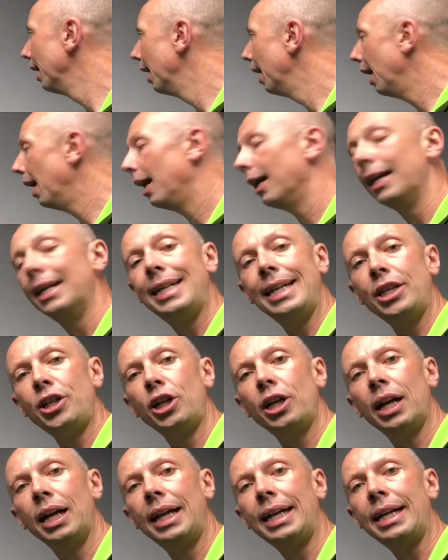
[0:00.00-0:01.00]
And
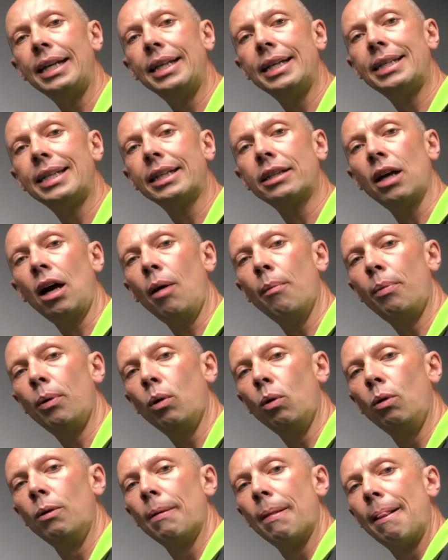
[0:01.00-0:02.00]
additionally, in this example,
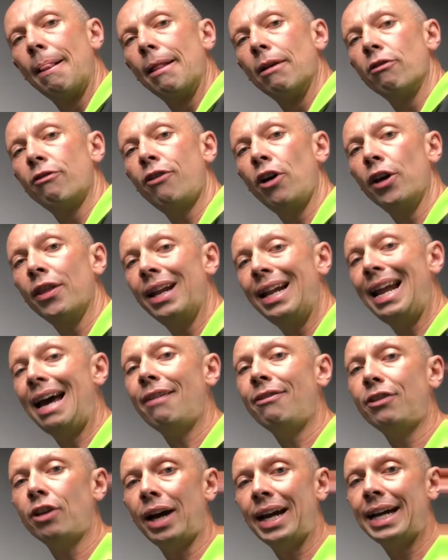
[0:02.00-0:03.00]
further
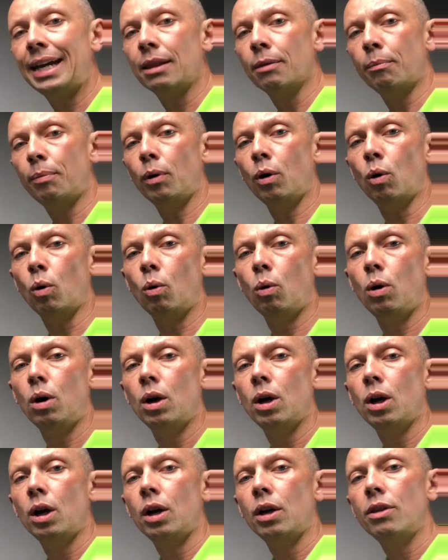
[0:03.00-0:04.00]
left I hit the ball,
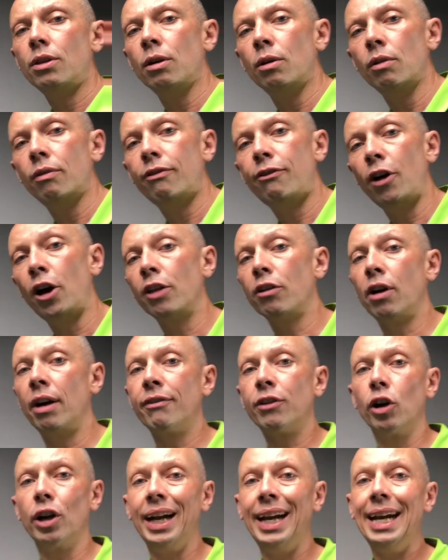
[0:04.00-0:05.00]
the further I've
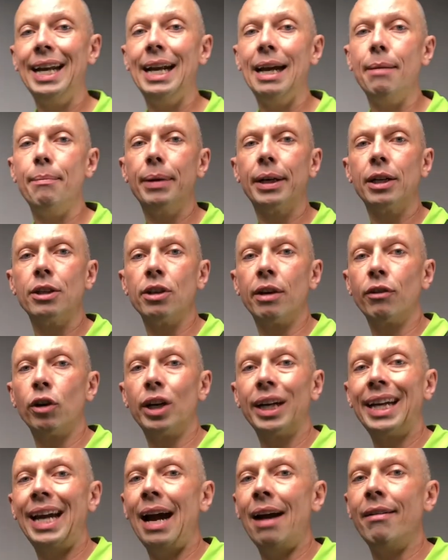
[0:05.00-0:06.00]
got to hit it, because I've got to
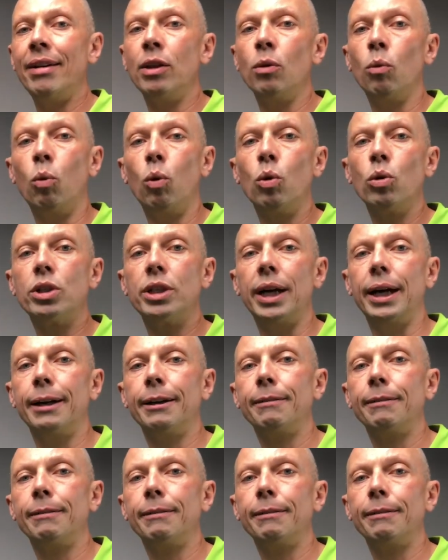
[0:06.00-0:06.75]
carry the water.